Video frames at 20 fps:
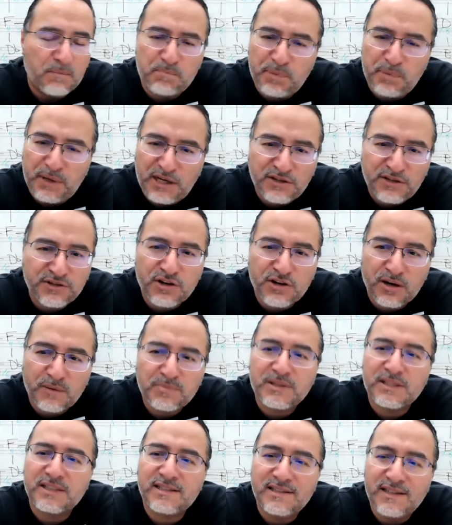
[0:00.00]
B
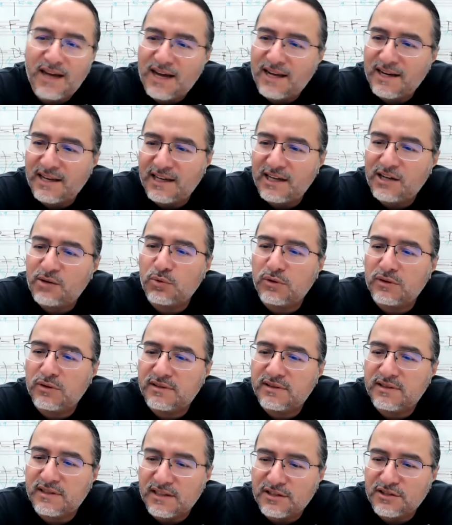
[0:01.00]
sharp does not equal
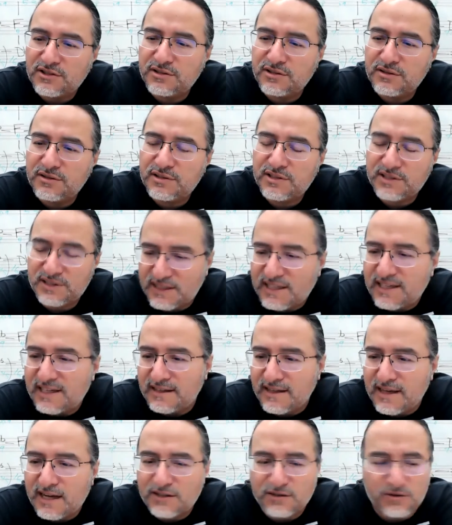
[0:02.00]
C
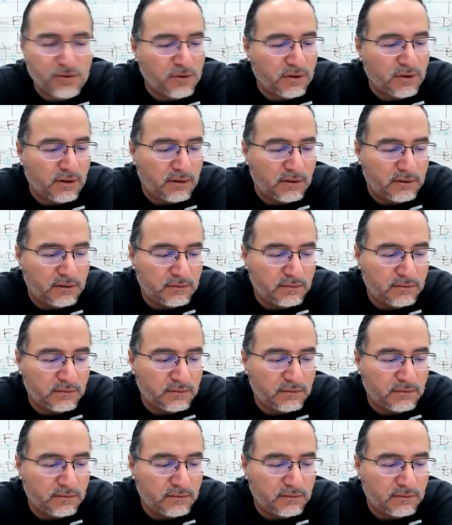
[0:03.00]
natural.